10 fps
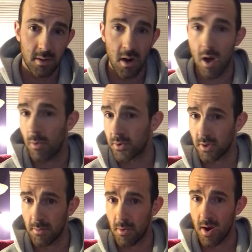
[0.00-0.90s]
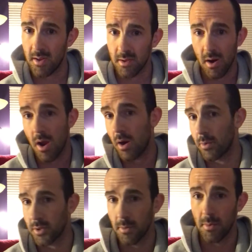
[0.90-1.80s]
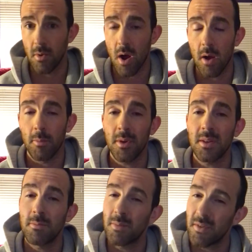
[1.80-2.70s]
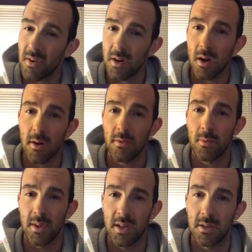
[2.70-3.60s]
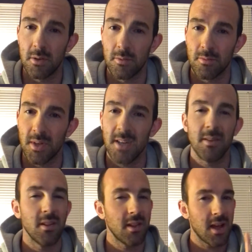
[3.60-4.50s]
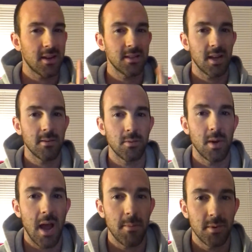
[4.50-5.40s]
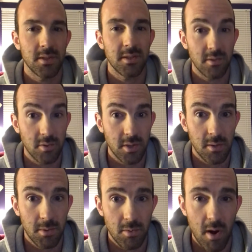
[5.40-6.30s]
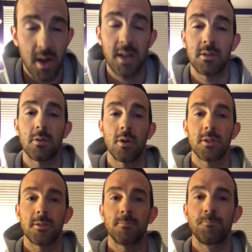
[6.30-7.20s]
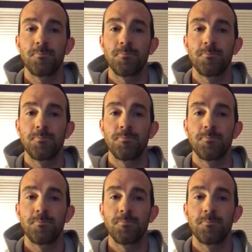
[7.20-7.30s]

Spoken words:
They're not always gonna be right, they're not always gonna be wrong. But be very careful when they do, right? A lot of times what happens is those are gonna be the wrong answer choices.